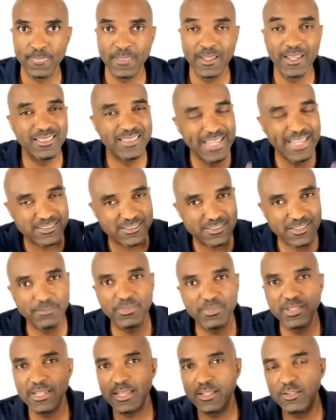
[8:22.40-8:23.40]
And that's
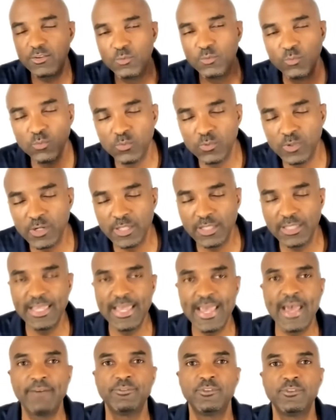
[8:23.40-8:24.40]
something that you really
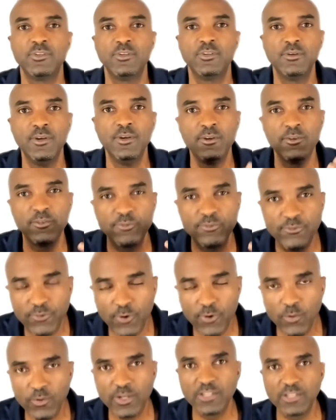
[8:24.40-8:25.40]
have to
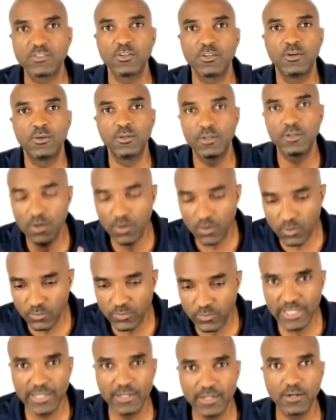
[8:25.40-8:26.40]
focus on,
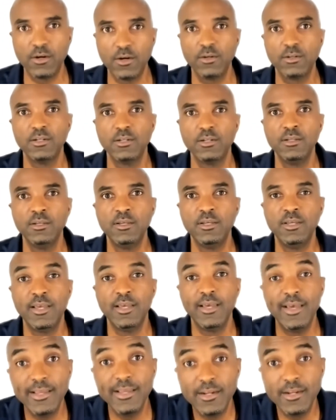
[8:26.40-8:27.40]
hone in on,
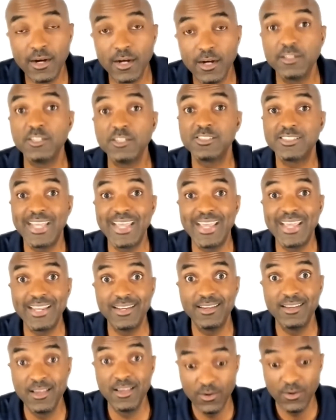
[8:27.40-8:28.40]
and
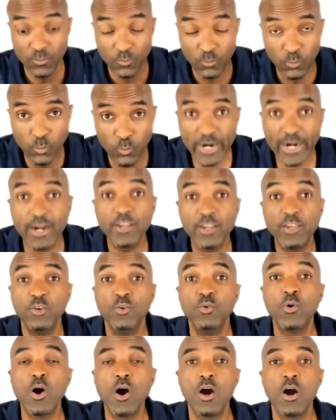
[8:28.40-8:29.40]
understand where
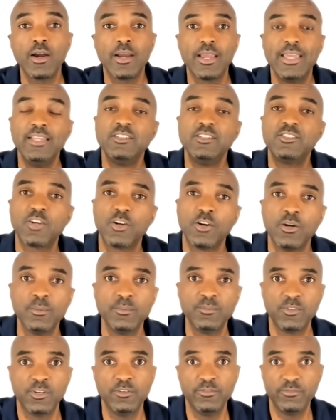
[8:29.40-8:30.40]
you are in
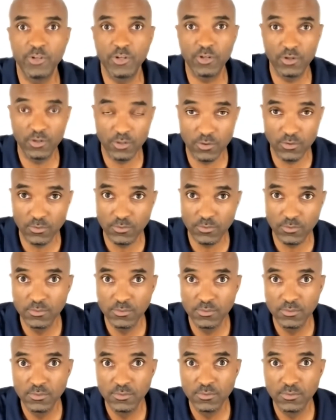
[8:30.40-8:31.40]
terms of your goal.
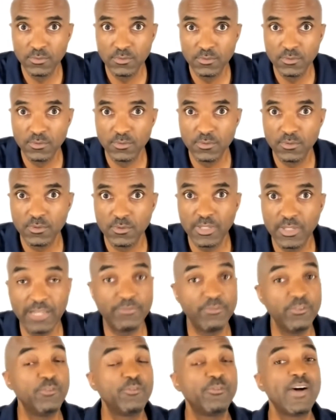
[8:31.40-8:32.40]

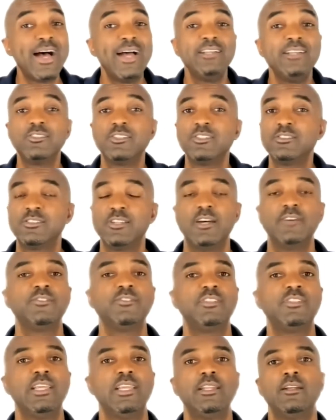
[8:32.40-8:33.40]
If you find yourself
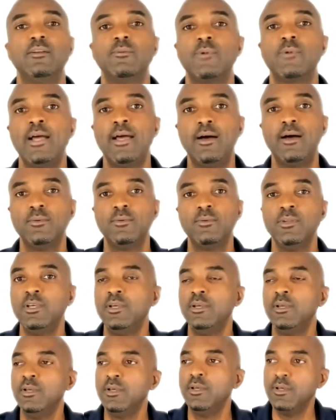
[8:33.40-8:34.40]
sitting around
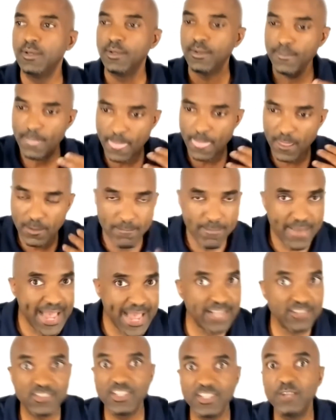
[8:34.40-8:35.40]

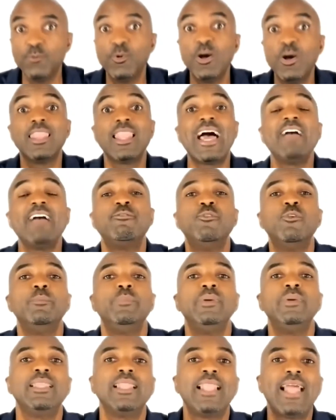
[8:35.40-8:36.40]
imagining what life will
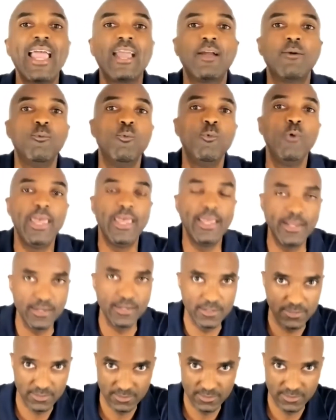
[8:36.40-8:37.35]
be like when,